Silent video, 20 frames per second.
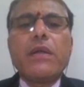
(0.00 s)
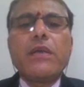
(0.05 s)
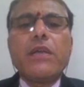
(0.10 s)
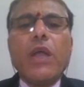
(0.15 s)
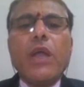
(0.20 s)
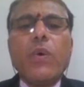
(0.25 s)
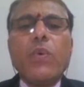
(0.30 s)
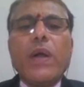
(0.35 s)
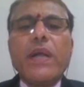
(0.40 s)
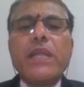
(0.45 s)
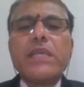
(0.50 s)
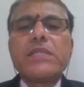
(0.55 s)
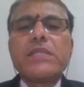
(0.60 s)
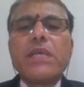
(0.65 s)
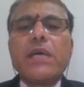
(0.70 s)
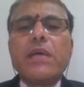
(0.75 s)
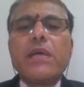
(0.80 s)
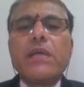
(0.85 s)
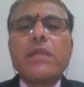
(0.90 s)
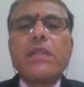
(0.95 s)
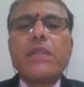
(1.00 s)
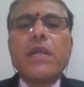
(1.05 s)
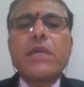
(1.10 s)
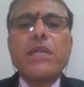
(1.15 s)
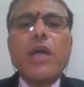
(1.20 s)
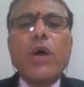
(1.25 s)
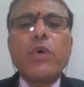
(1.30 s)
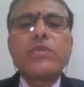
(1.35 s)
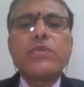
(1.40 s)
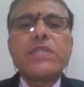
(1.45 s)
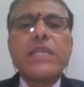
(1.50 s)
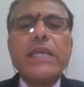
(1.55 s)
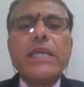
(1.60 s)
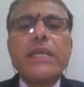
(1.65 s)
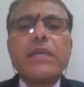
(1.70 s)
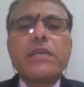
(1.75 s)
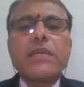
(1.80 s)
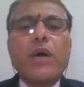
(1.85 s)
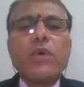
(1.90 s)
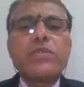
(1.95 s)
now what is the tau
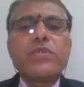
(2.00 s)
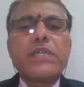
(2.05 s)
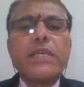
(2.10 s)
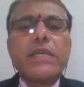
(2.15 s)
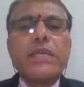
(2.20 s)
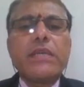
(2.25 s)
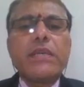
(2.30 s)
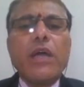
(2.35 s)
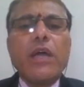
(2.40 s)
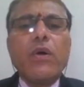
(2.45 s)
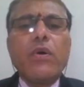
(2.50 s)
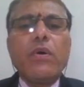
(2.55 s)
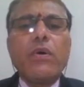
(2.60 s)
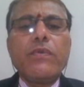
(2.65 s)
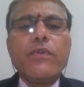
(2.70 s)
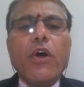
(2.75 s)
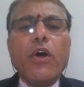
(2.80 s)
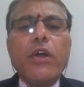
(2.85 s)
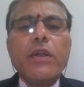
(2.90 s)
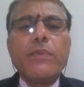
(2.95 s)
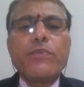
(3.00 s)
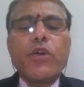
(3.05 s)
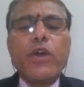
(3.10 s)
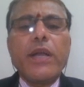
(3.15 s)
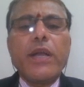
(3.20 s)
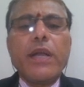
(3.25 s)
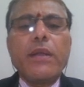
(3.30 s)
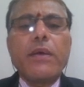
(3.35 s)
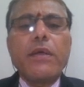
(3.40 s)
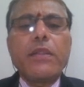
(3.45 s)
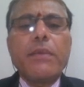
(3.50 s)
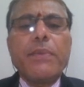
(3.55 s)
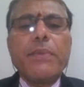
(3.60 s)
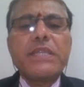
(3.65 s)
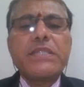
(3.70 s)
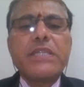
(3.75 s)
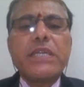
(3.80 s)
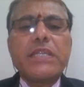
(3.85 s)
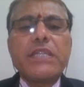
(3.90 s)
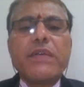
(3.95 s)
C? Now we already provided the
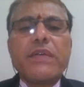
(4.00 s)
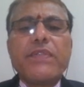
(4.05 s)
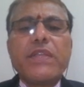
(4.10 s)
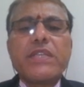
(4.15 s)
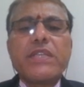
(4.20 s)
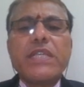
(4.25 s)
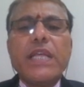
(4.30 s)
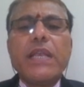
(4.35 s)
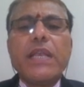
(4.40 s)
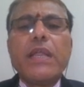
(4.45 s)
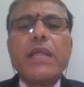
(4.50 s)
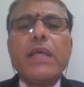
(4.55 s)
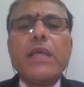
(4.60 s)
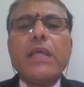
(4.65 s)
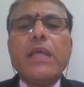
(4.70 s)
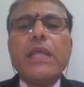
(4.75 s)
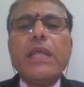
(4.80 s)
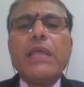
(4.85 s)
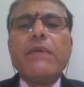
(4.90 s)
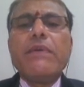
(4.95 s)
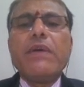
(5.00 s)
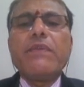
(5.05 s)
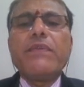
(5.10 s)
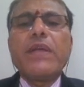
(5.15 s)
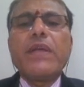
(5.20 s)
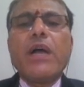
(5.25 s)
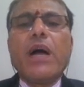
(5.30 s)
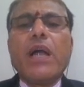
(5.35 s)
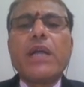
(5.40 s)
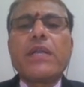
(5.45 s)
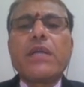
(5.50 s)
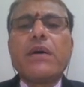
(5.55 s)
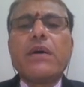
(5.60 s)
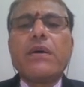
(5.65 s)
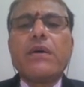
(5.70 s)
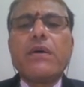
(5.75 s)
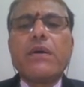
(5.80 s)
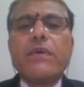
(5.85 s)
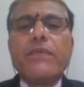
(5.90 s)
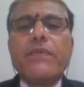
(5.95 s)
percentage of the steel. Even we got the